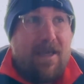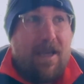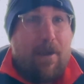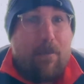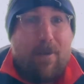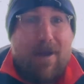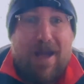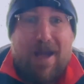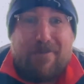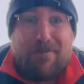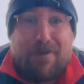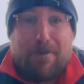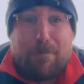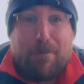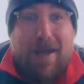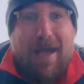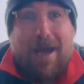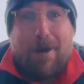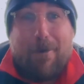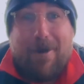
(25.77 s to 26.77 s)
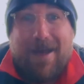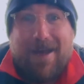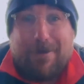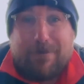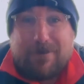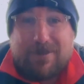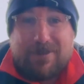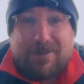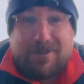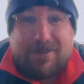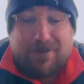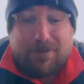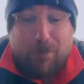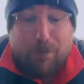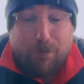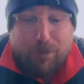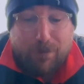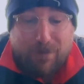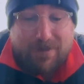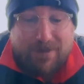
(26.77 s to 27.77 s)
and we're having power outages
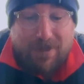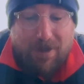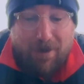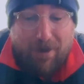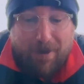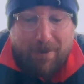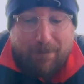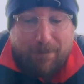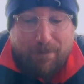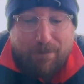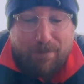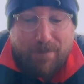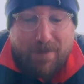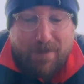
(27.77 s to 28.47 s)
all the time.